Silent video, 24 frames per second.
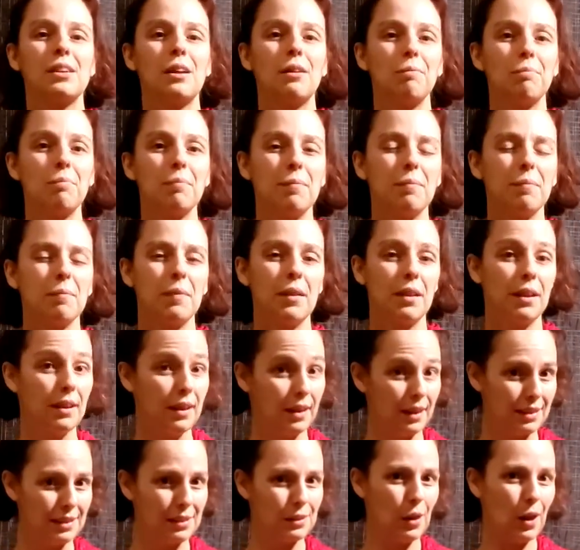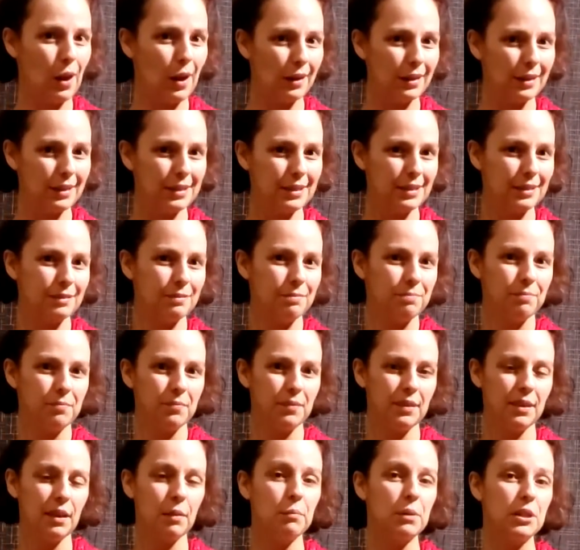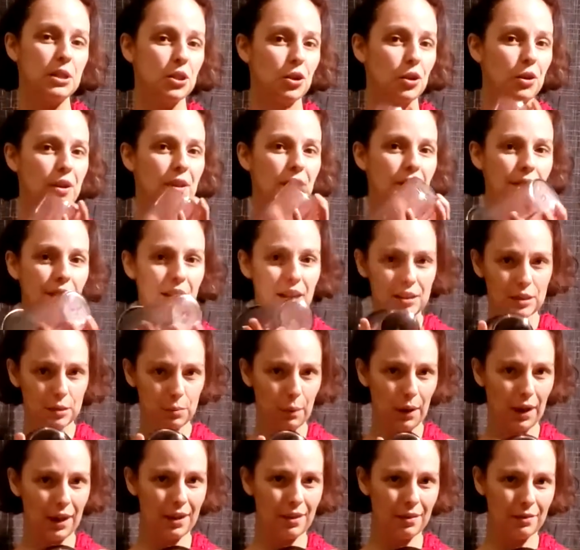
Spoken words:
So, it's locked. And then we turn it this way.